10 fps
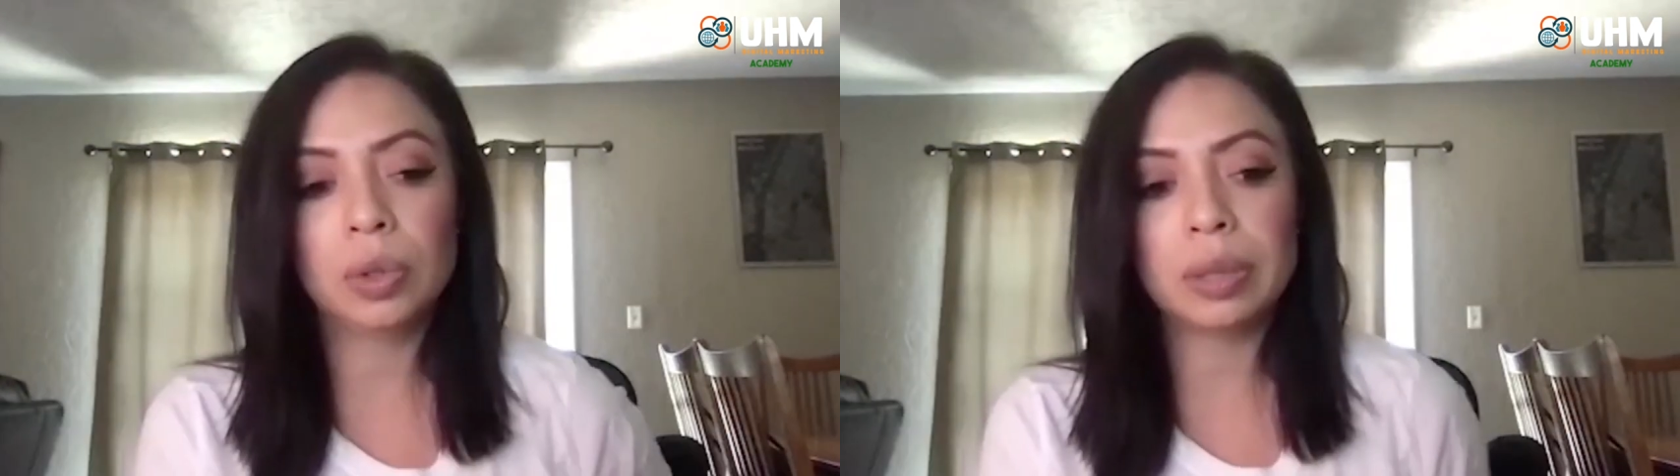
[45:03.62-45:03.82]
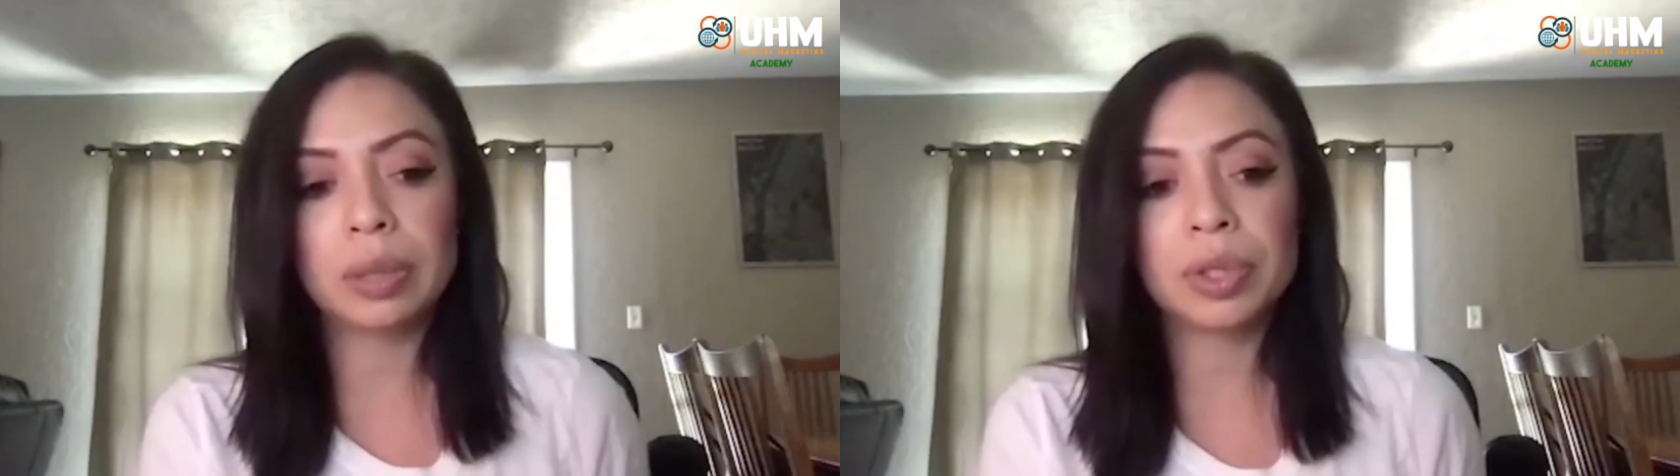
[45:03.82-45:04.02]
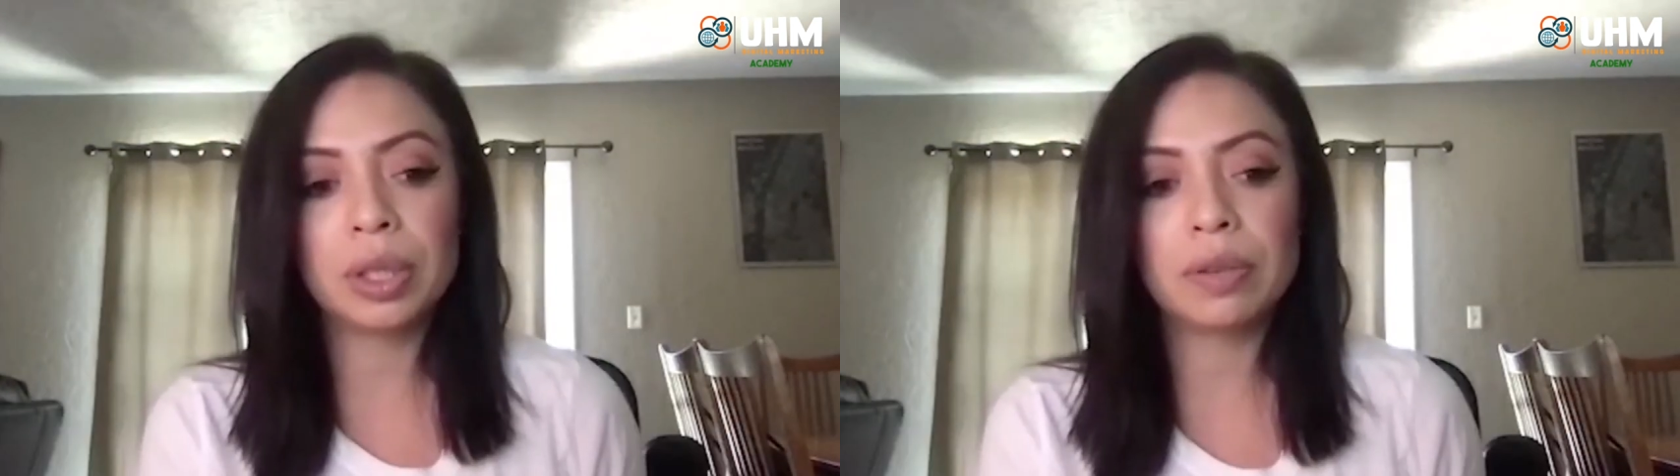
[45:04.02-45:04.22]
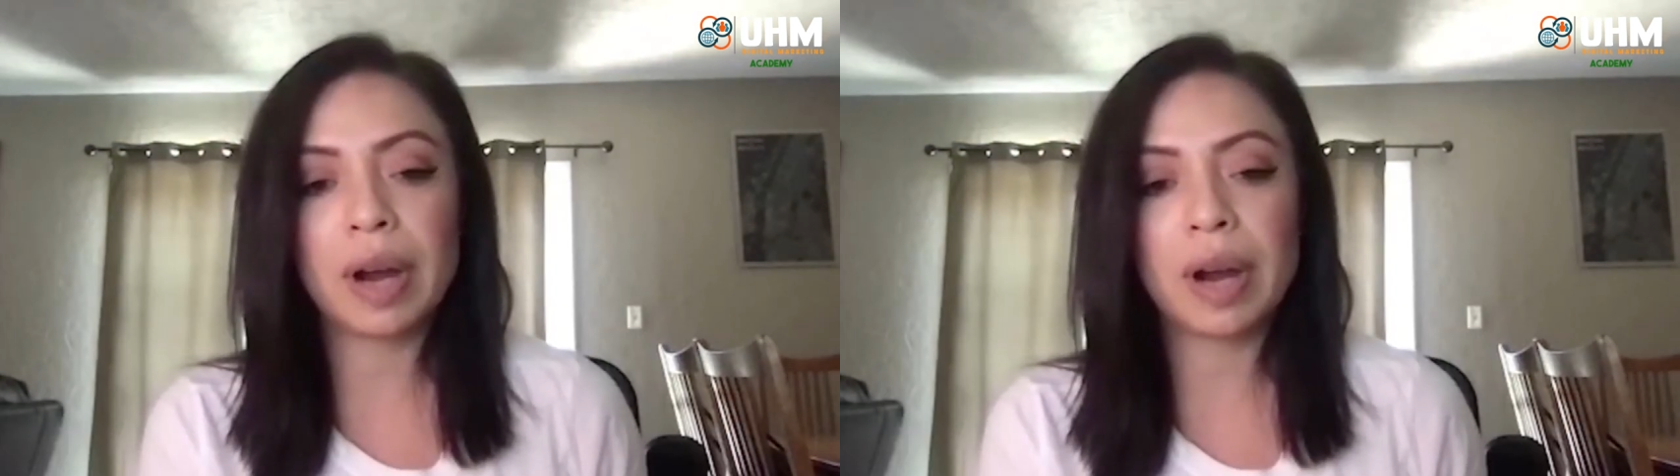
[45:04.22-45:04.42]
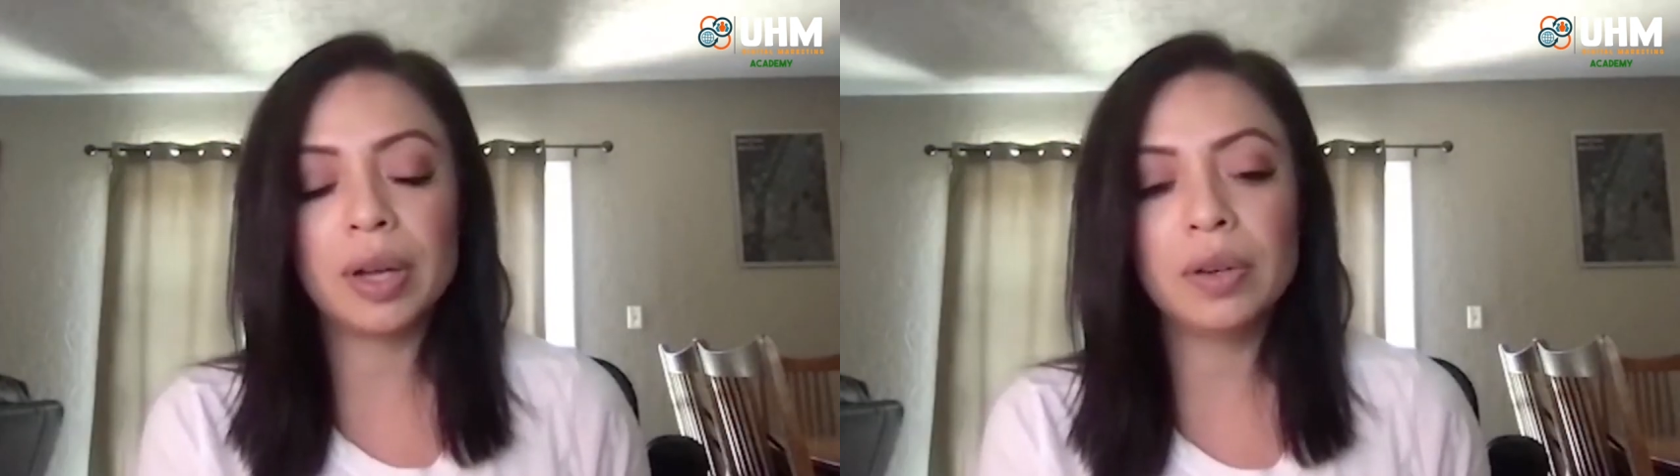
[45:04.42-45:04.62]
demonstrate your
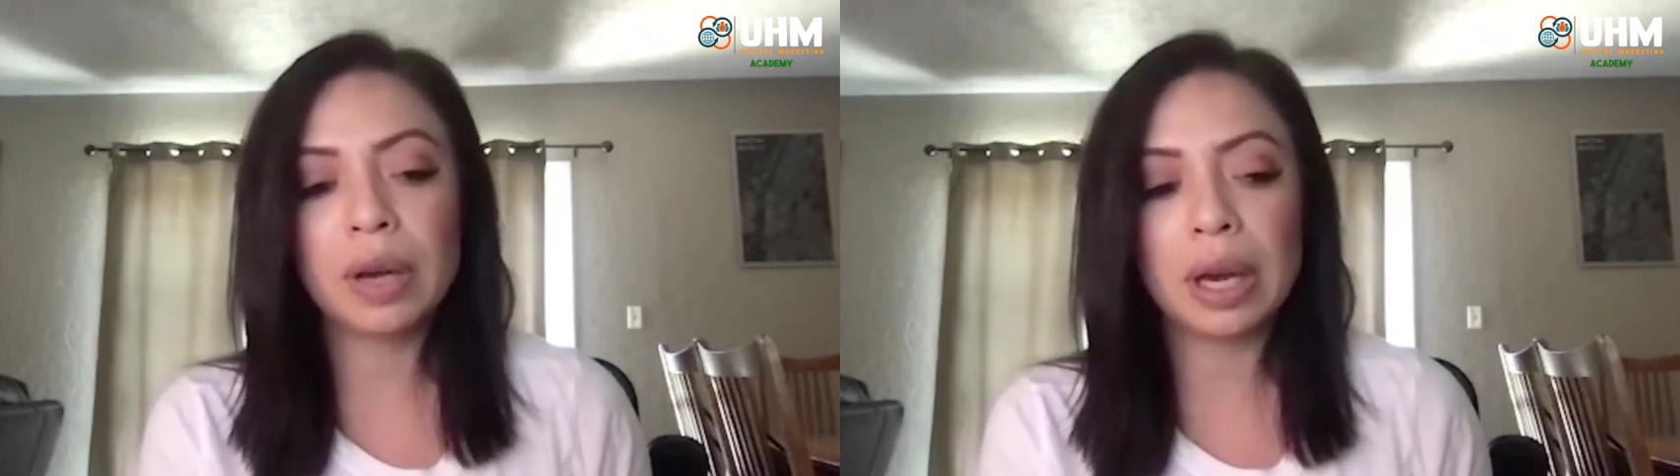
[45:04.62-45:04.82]
value